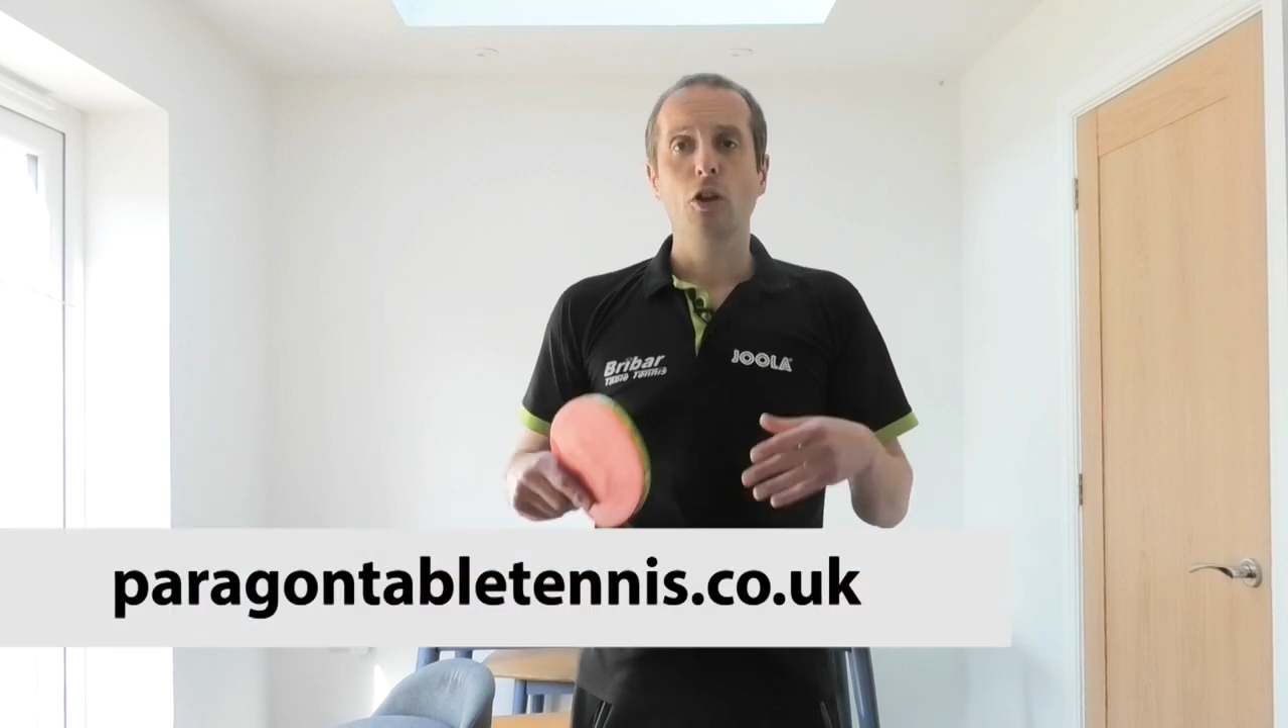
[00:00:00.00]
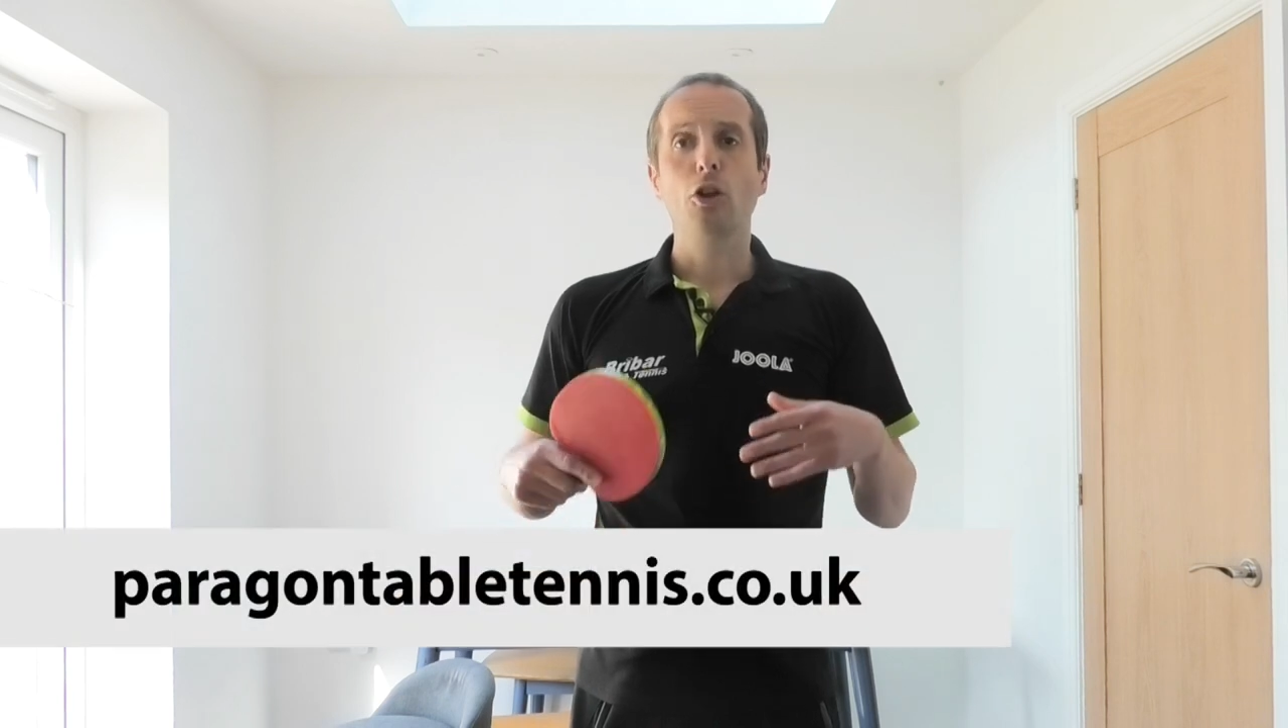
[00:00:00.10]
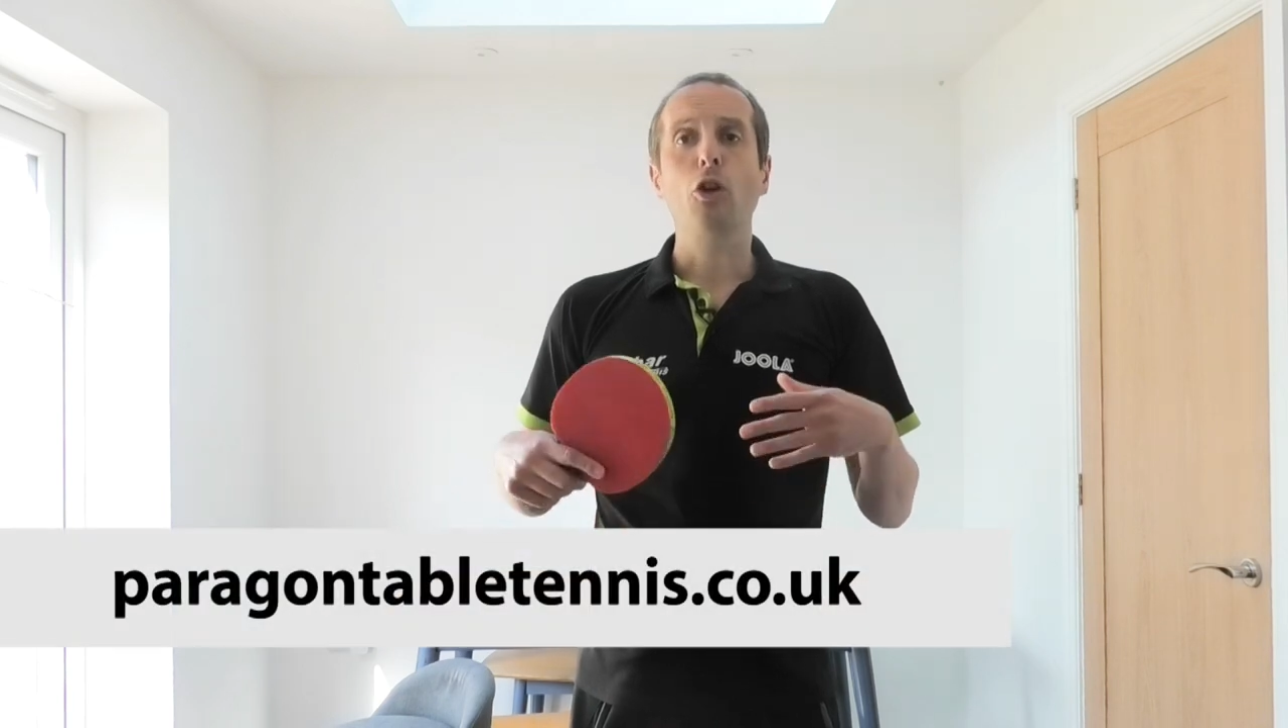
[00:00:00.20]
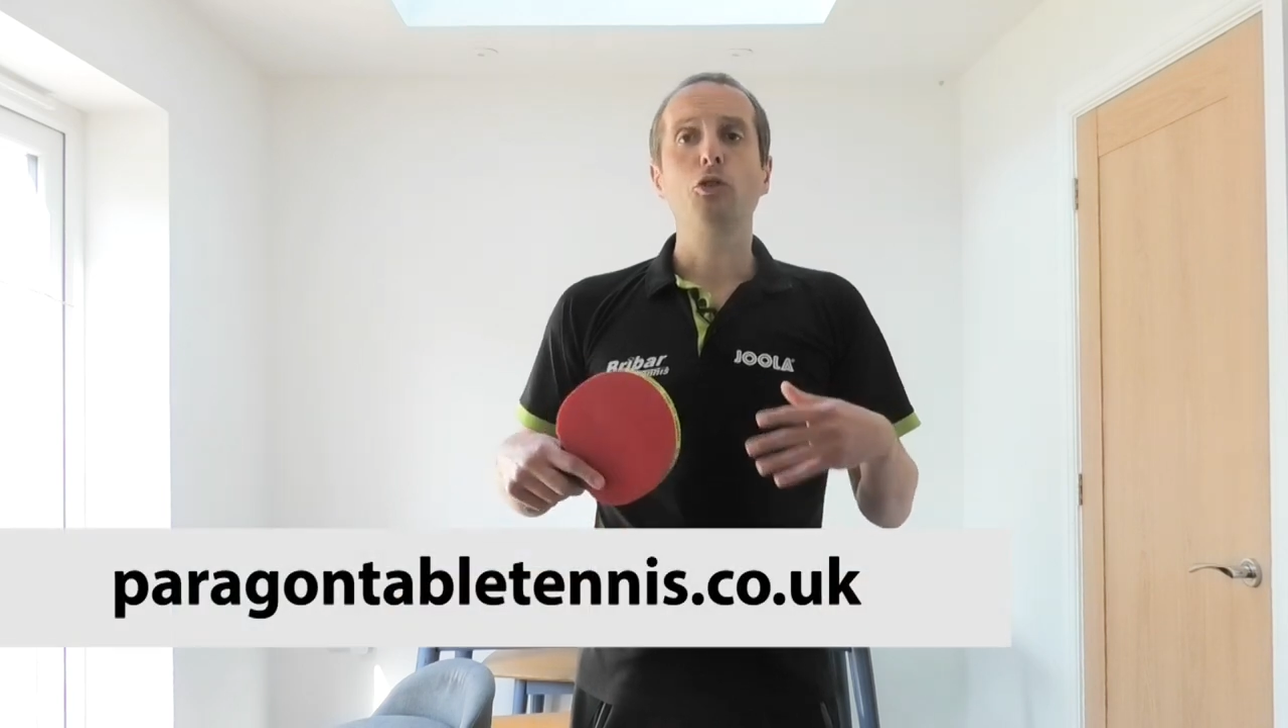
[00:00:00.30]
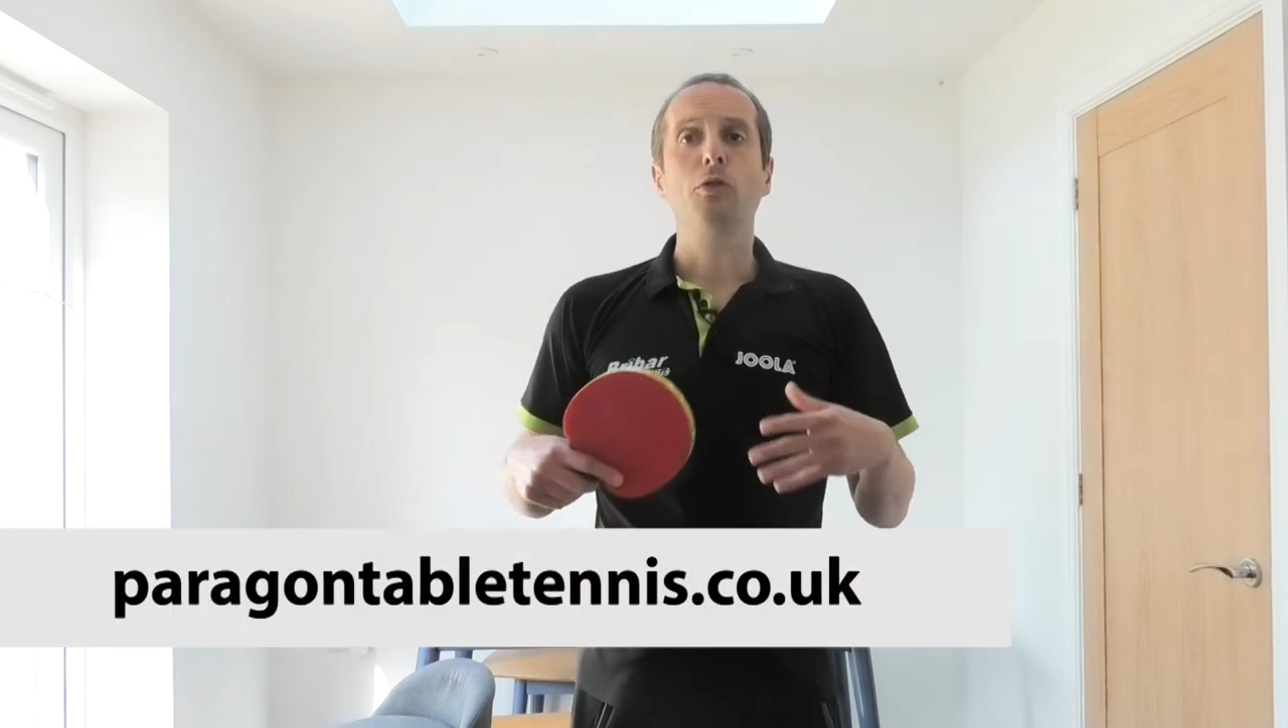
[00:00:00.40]

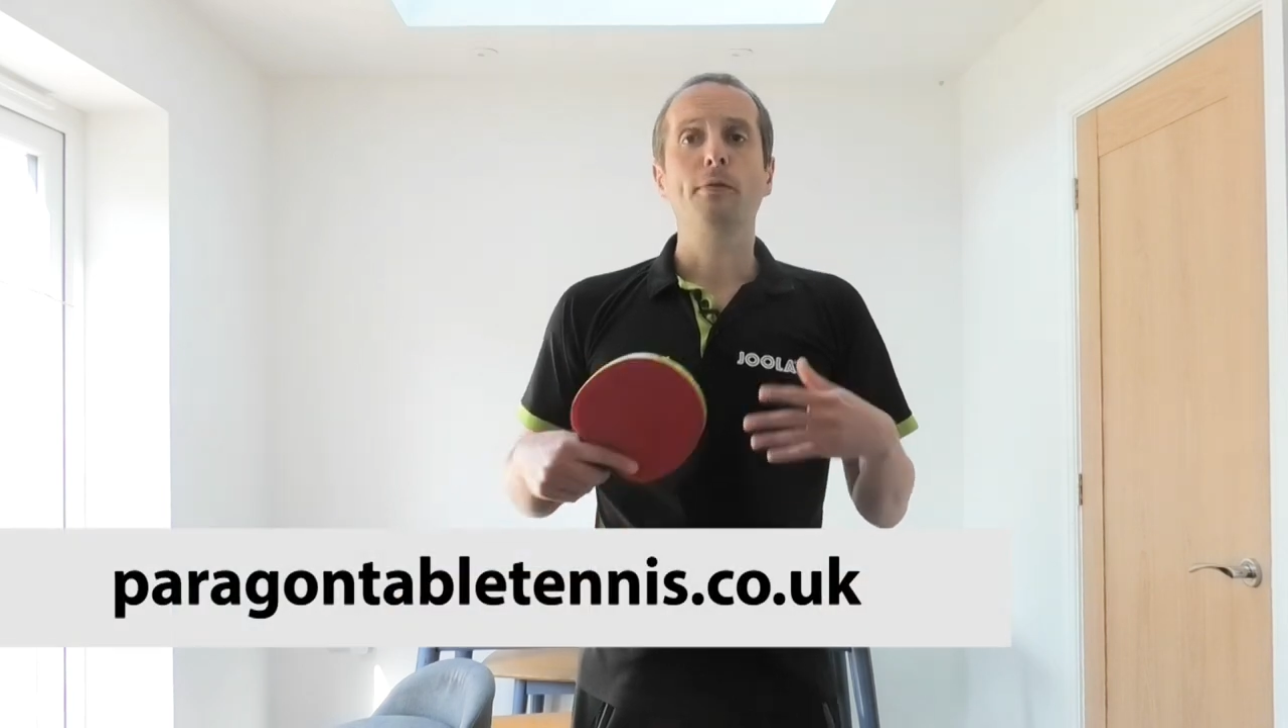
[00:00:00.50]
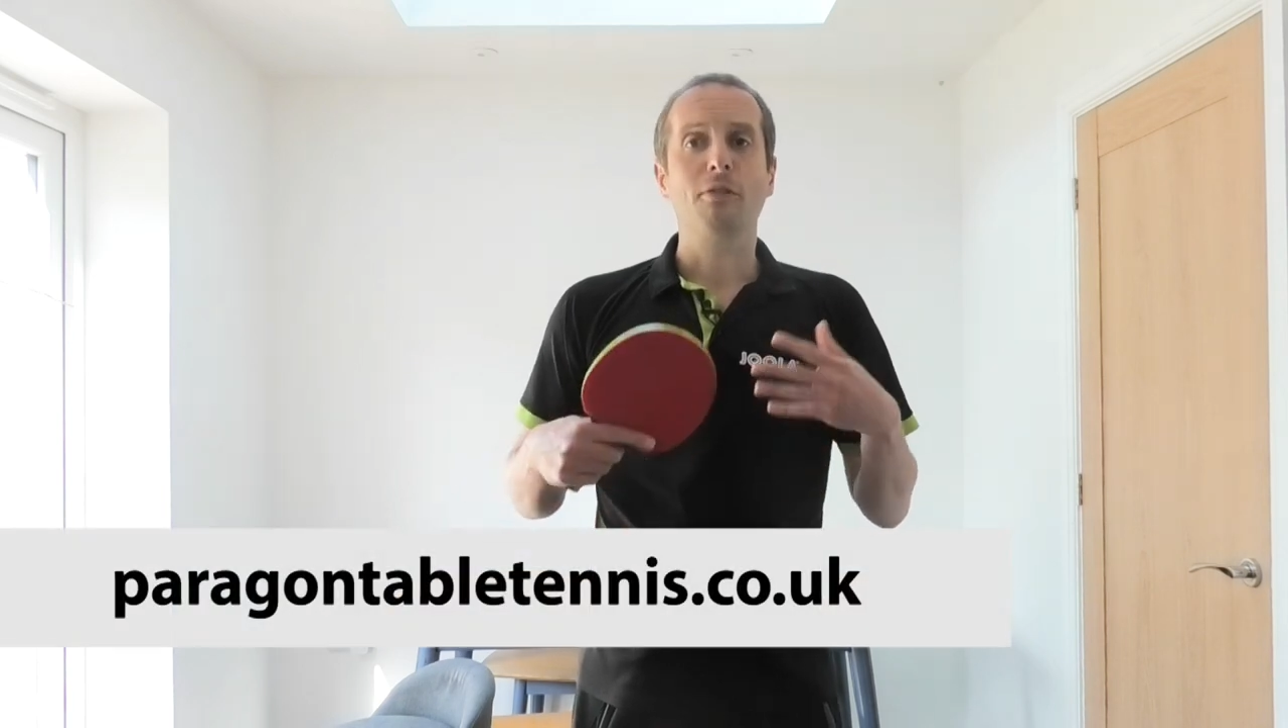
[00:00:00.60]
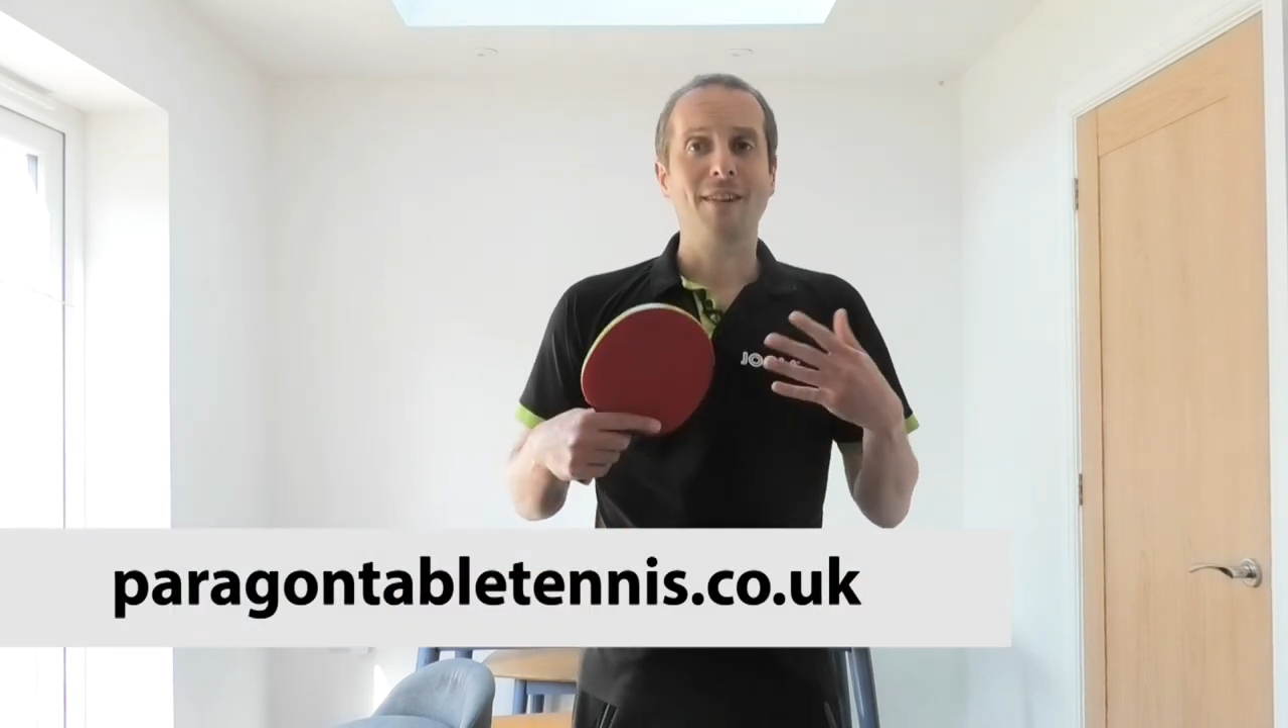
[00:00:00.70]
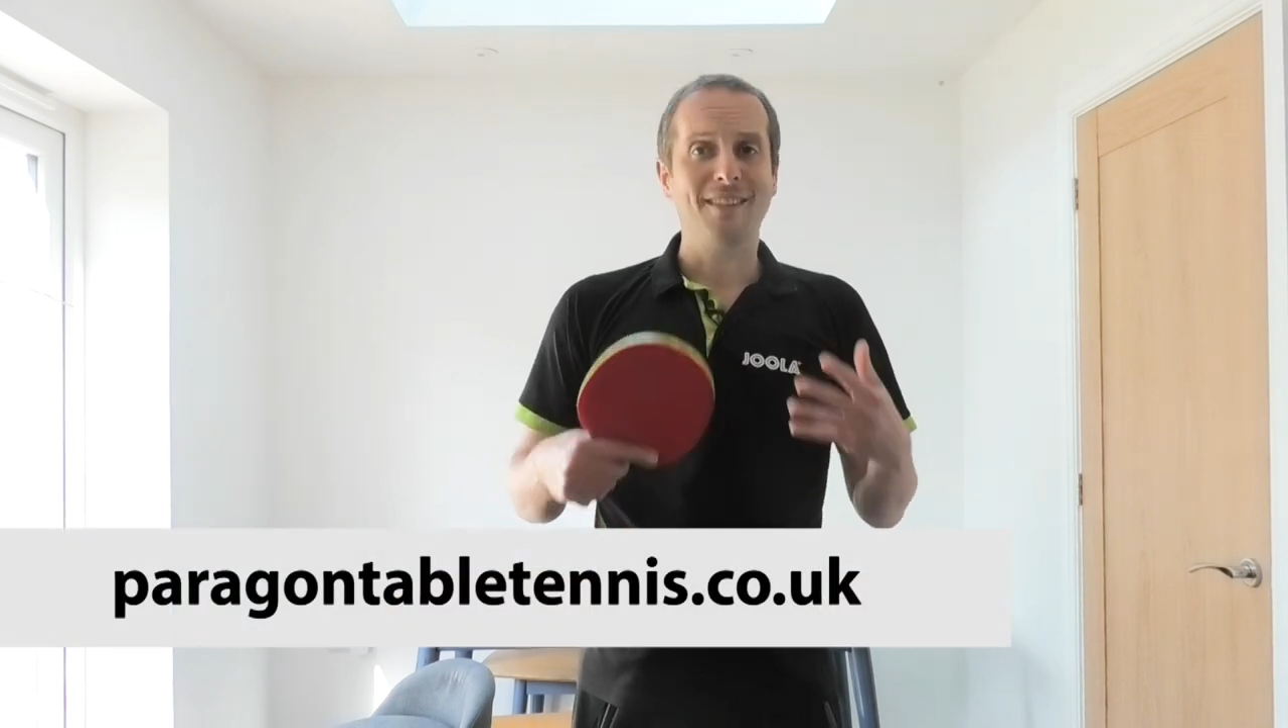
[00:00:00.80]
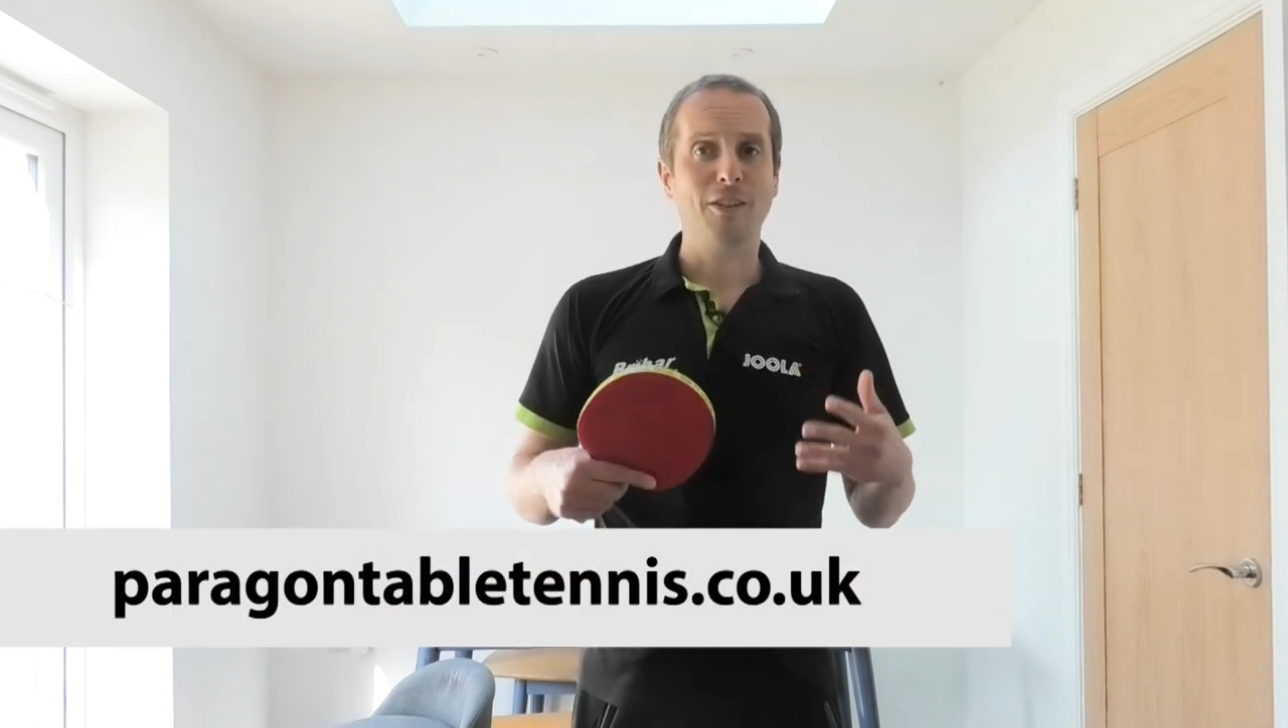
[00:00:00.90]
go to
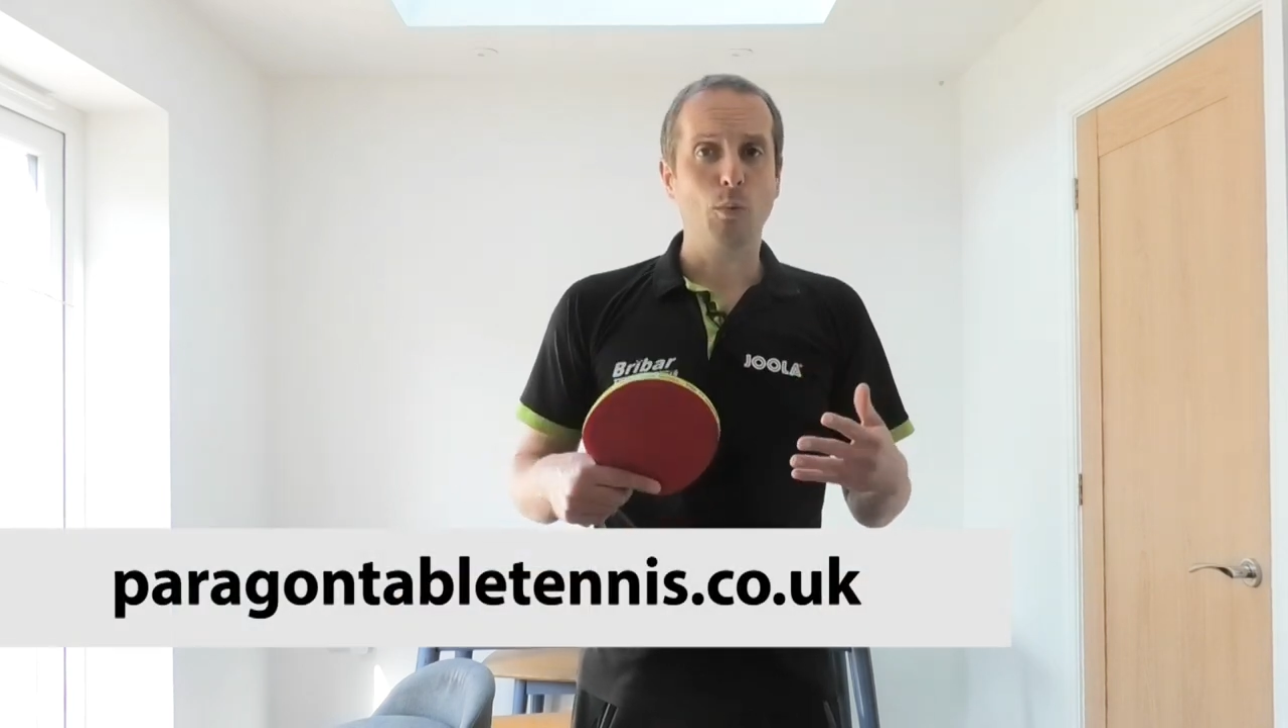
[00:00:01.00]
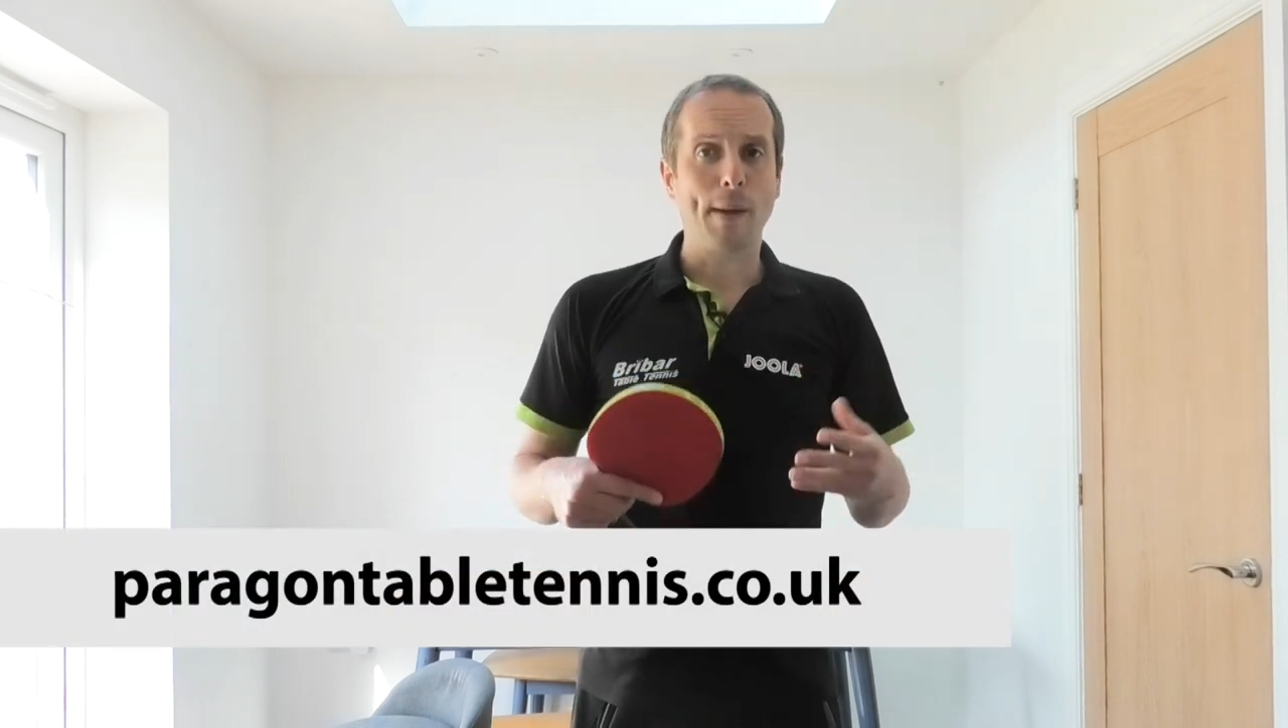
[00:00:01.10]
Ferenc's